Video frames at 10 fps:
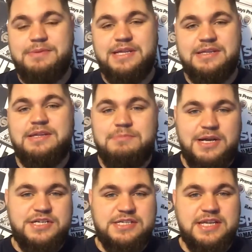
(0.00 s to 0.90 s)
Didn't think
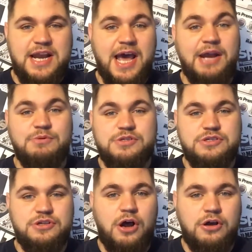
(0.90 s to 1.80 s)
Manchester United was the
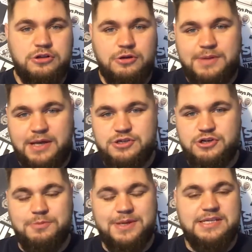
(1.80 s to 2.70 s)
sort of club that was
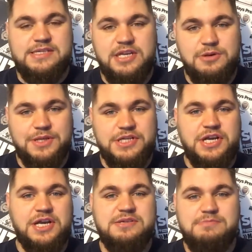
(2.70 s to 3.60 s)
going to be continually
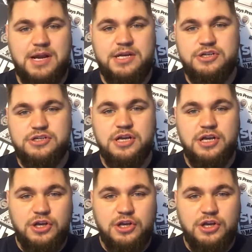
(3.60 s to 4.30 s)
changing managers.